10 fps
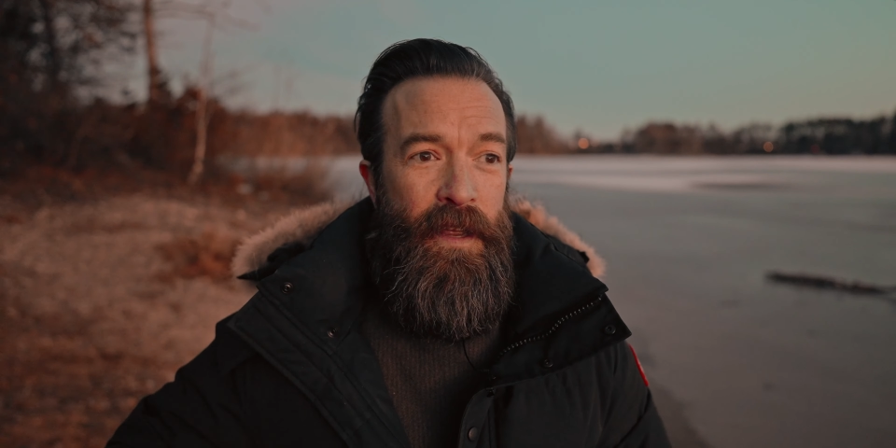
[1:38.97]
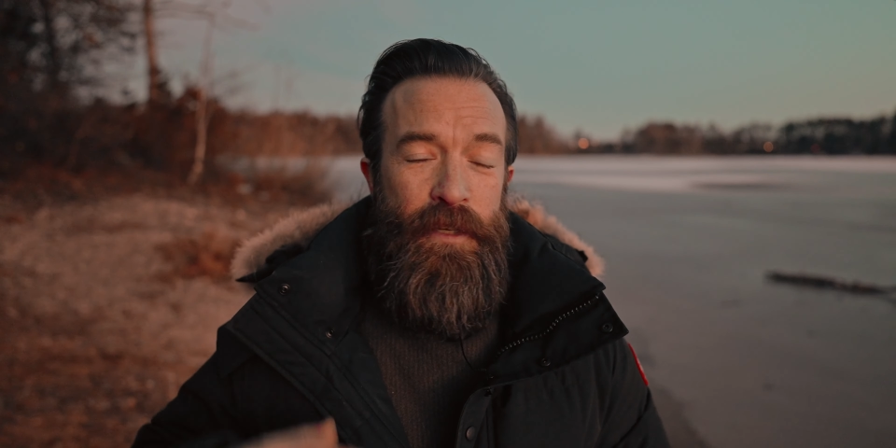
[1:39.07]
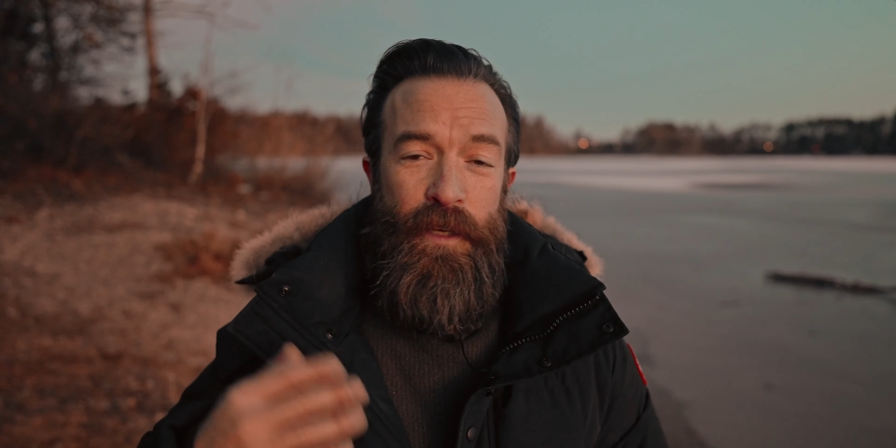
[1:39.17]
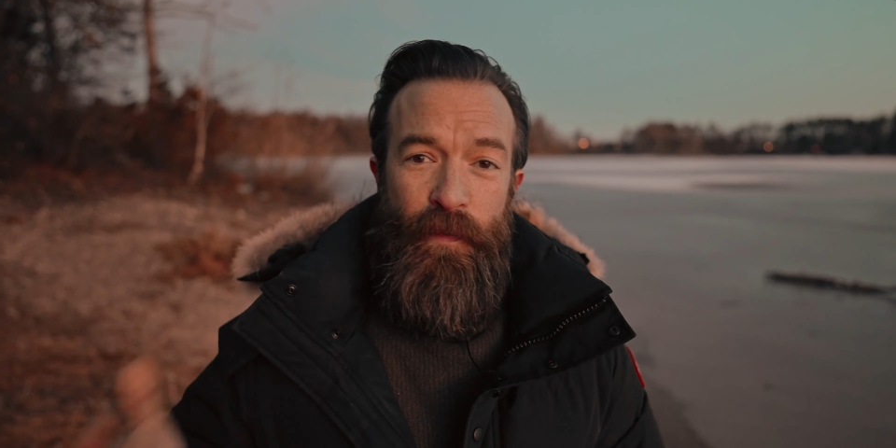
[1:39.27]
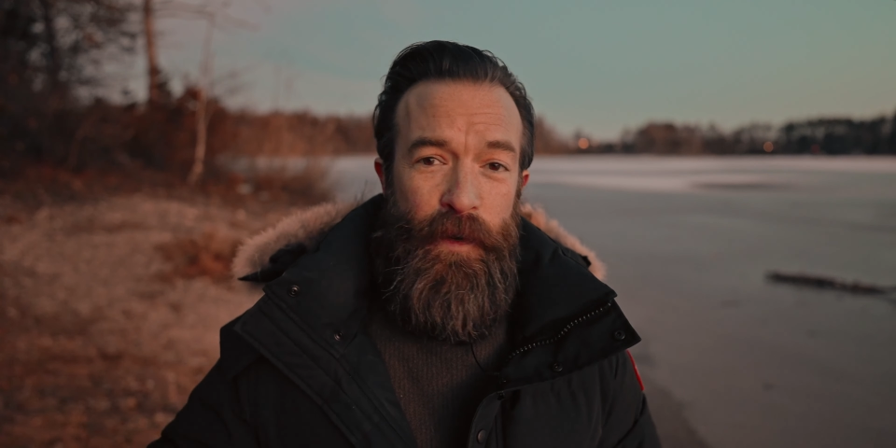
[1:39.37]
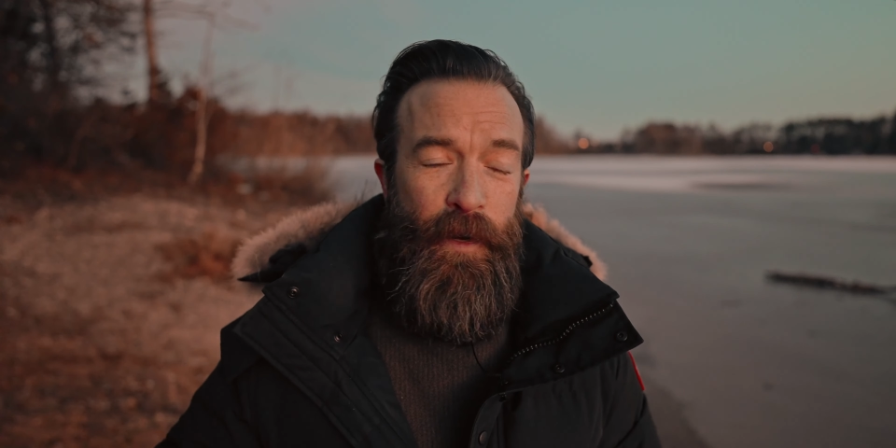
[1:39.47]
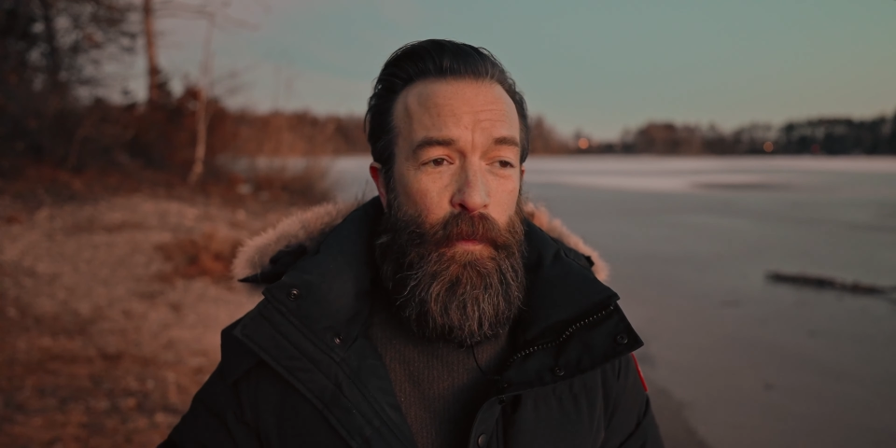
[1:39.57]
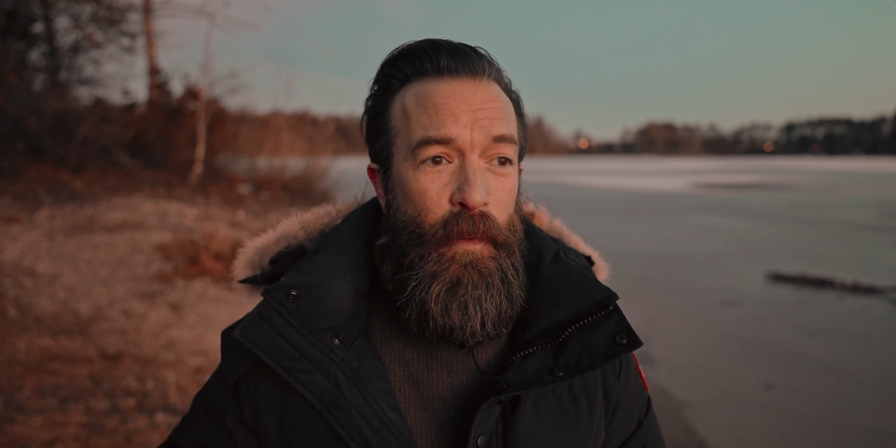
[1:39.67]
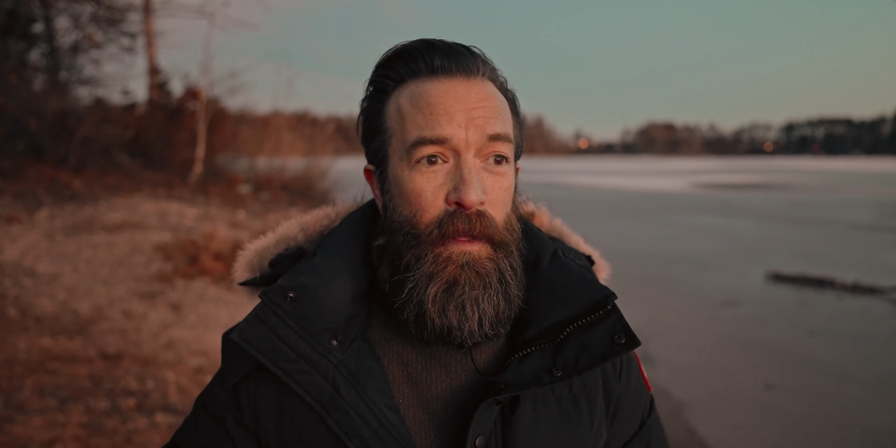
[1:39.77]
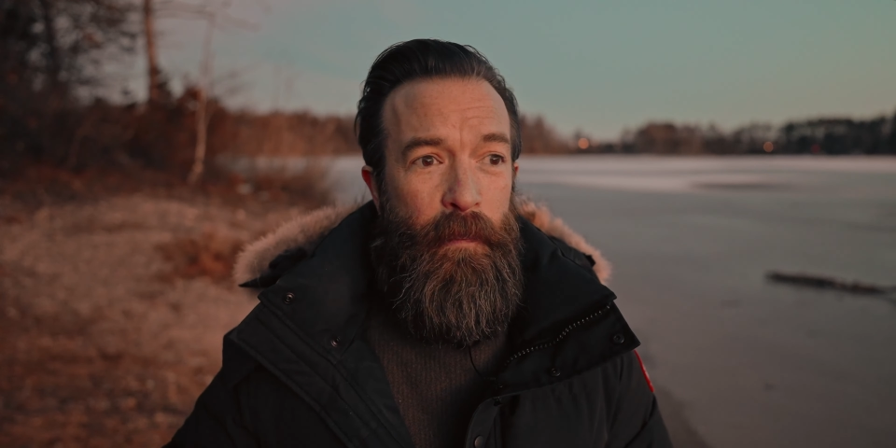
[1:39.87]
just for your
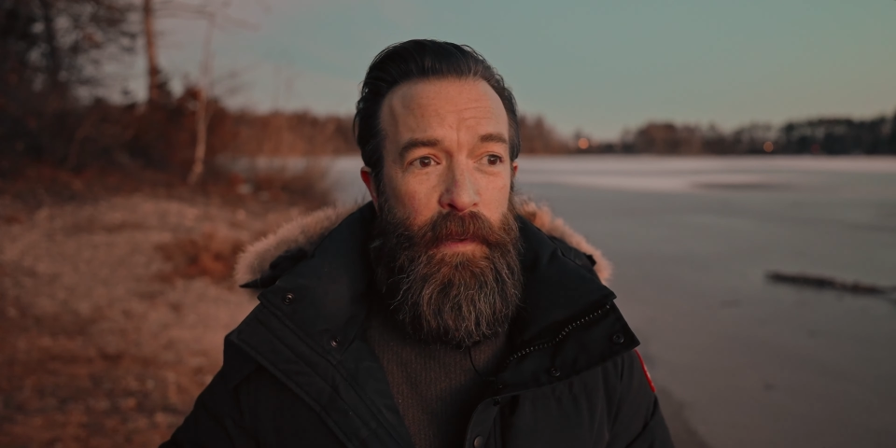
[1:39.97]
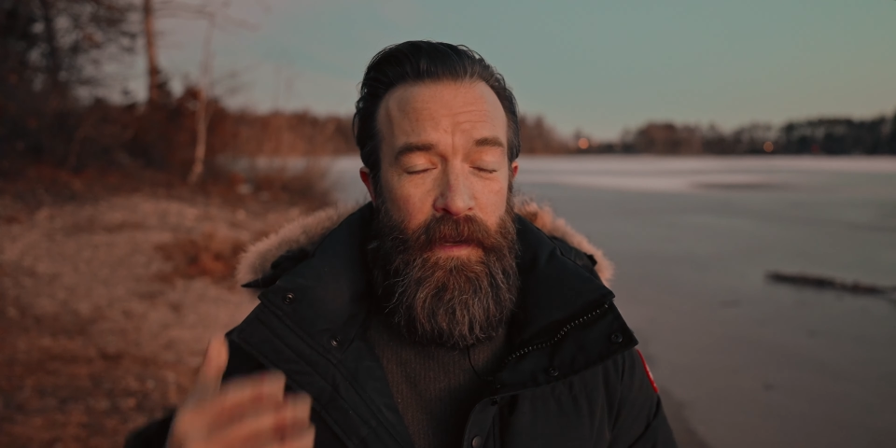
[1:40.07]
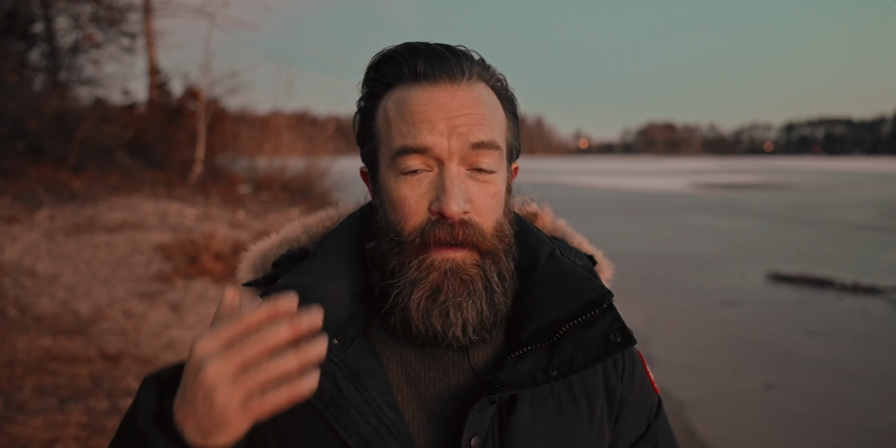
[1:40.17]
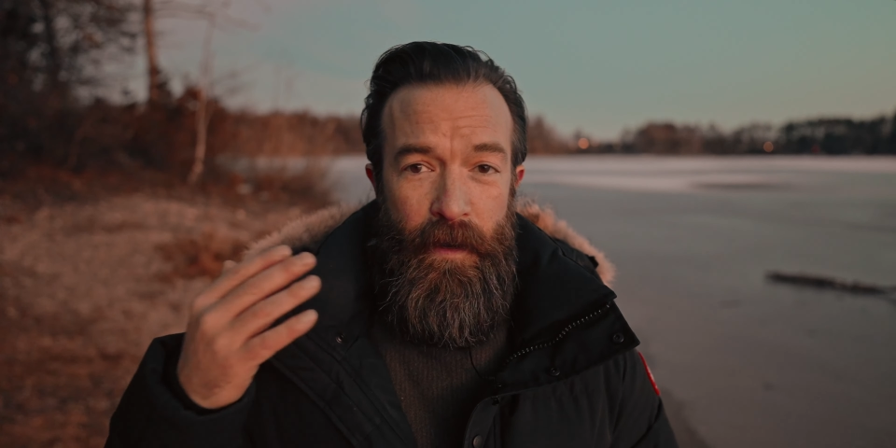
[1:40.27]
well being,